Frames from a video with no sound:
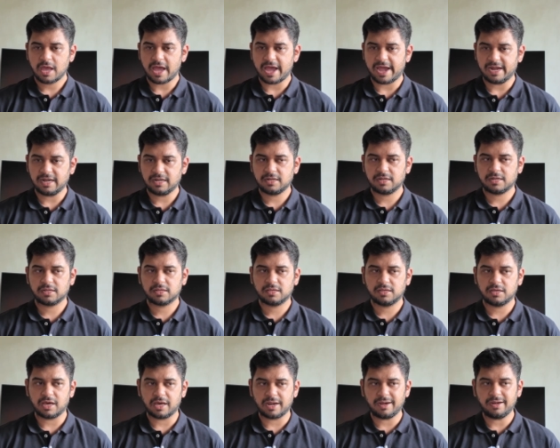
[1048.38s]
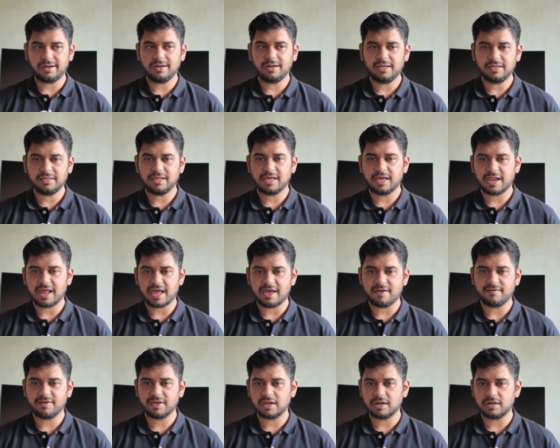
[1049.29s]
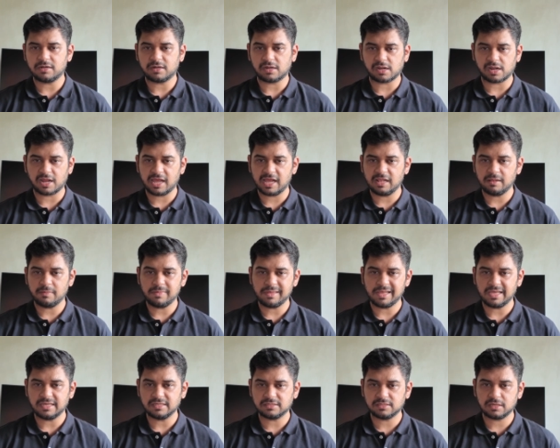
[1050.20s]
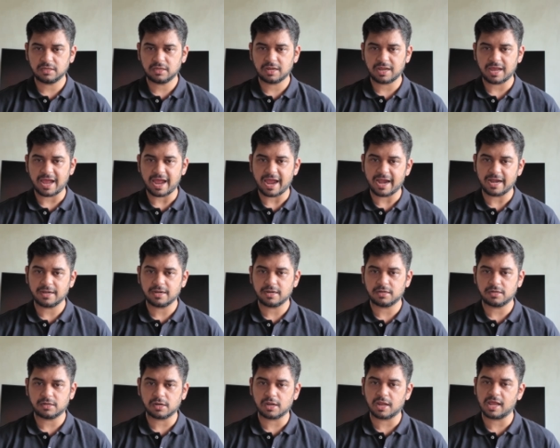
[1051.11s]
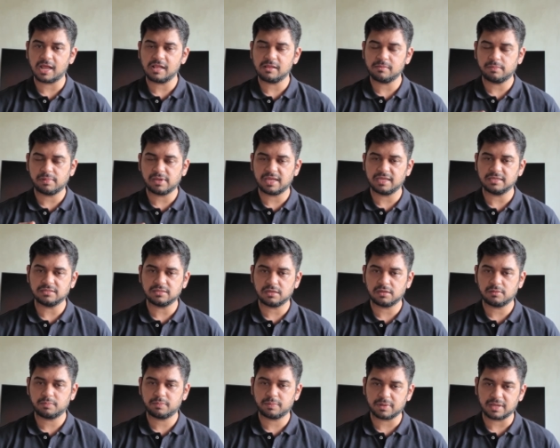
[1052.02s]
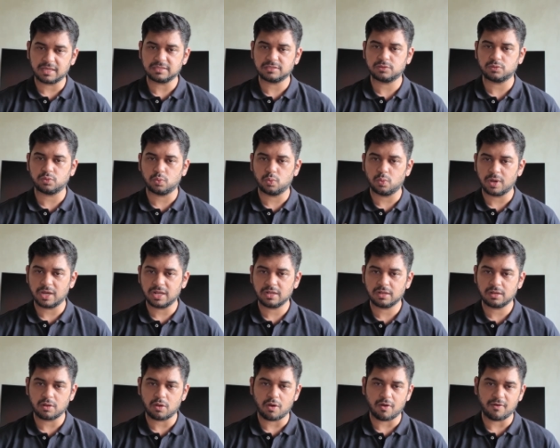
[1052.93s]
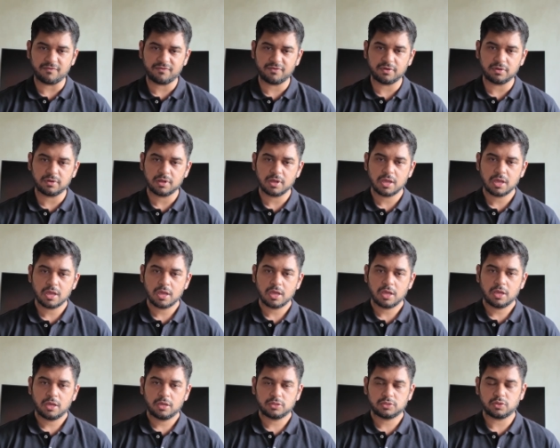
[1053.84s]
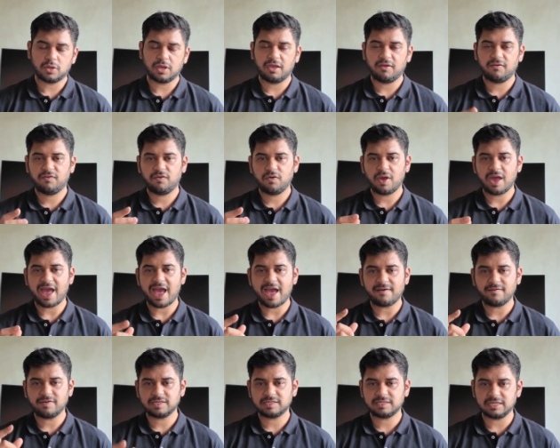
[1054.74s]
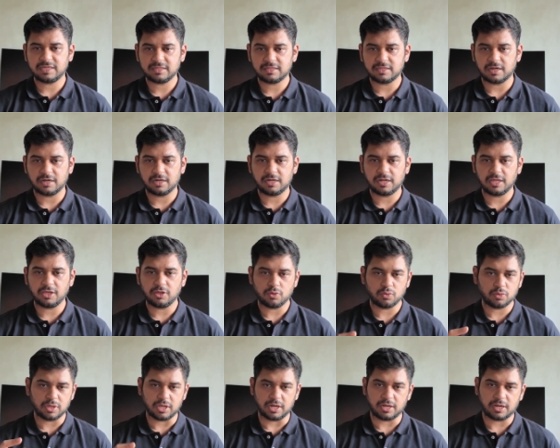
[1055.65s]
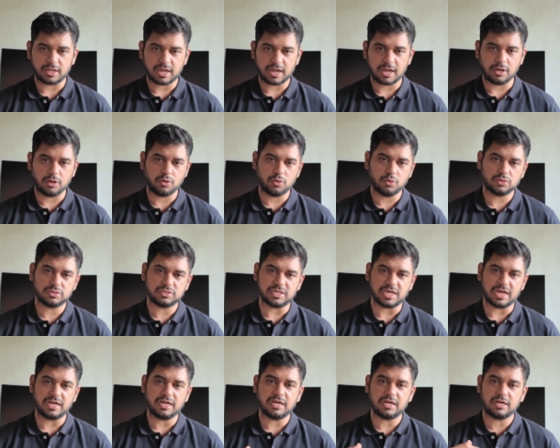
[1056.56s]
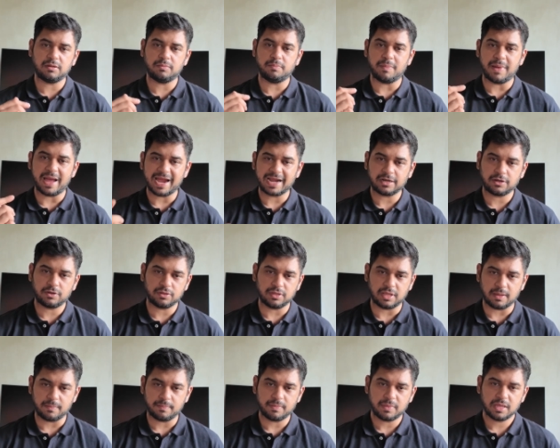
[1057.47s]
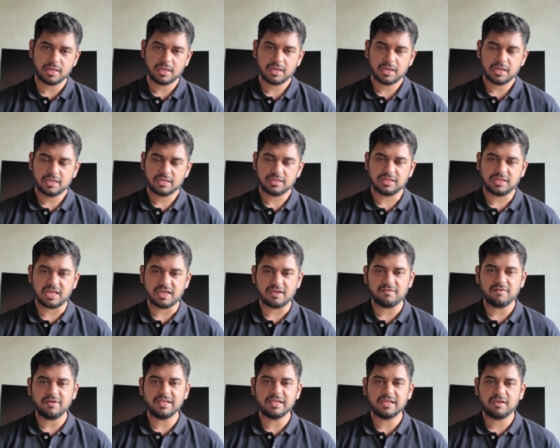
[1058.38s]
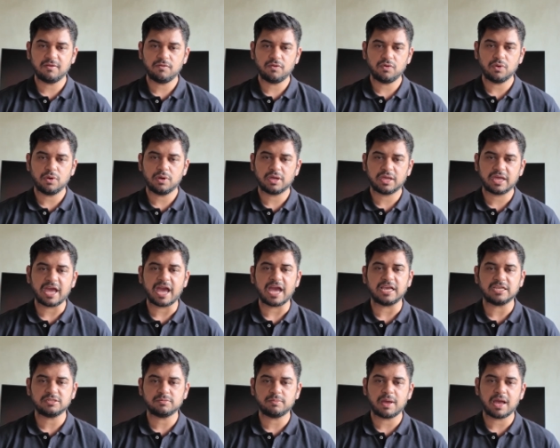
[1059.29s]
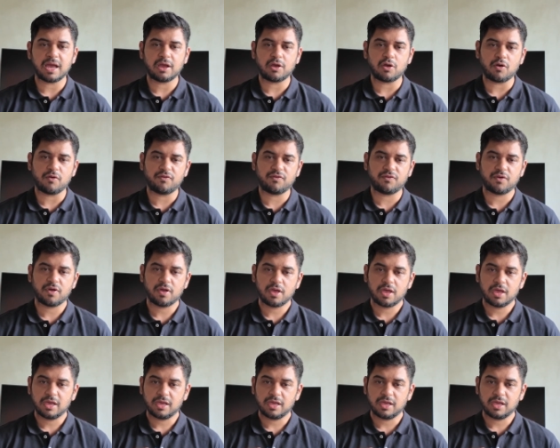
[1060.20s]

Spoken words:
And currently they are having a Trailblazer and a Trailblazer Plus 1 offer. So if you have a C30 unit and you send it back to them, they will give you a cashback of